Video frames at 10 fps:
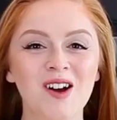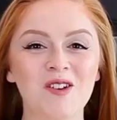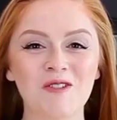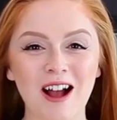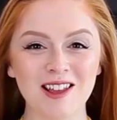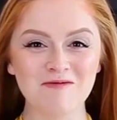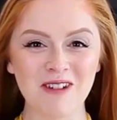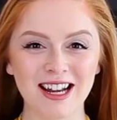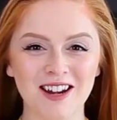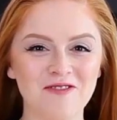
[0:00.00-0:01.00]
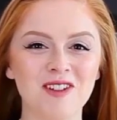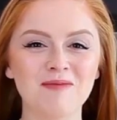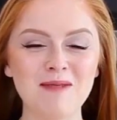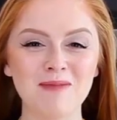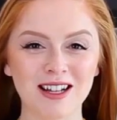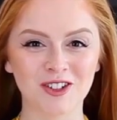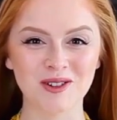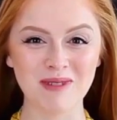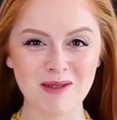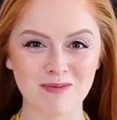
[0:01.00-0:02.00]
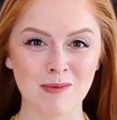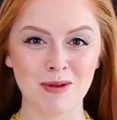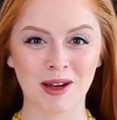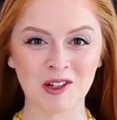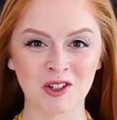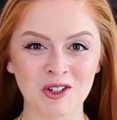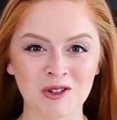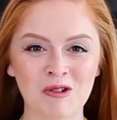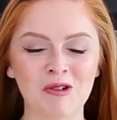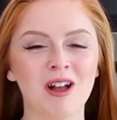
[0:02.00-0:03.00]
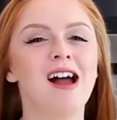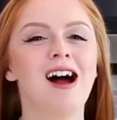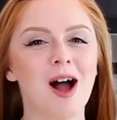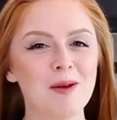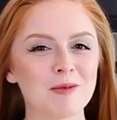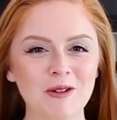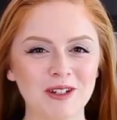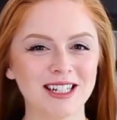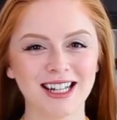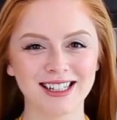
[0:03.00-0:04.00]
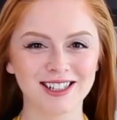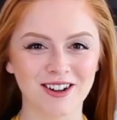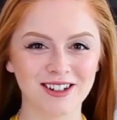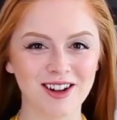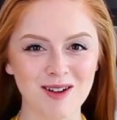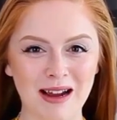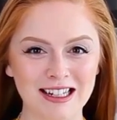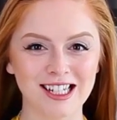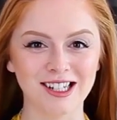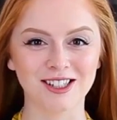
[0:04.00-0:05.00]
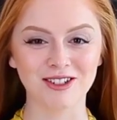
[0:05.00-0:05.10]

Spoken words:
While I'm waiting for my mushroom and pepper mixture to cool, I'm going to get started on my cheese.